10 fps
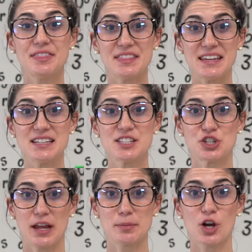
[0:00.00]
These
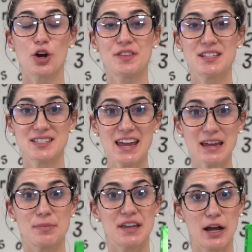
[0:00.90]
shapes are the
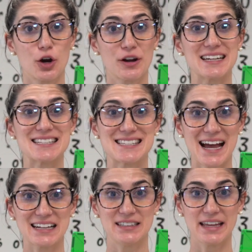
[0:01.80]
same. They are
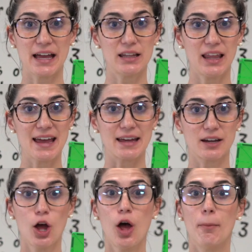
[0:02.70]
exactly
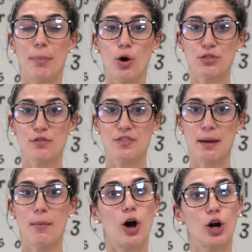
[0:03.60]
alike. Both of
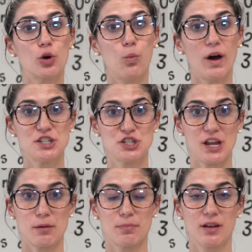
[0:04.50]
them are what
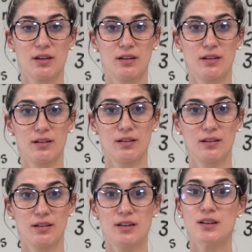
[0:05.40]
shape?
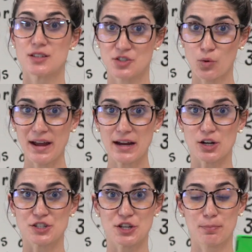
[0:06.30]

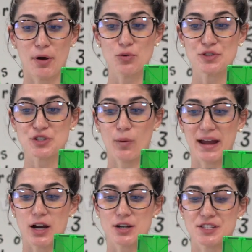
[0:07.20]
Squares. They're both
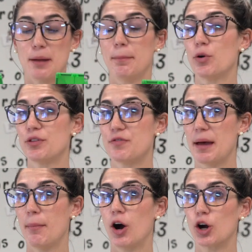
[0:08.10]
squares, and both of
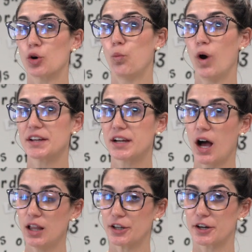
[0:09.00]
them are what
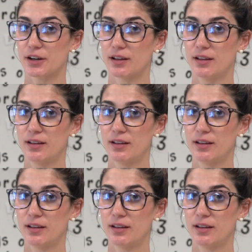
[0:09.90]
color?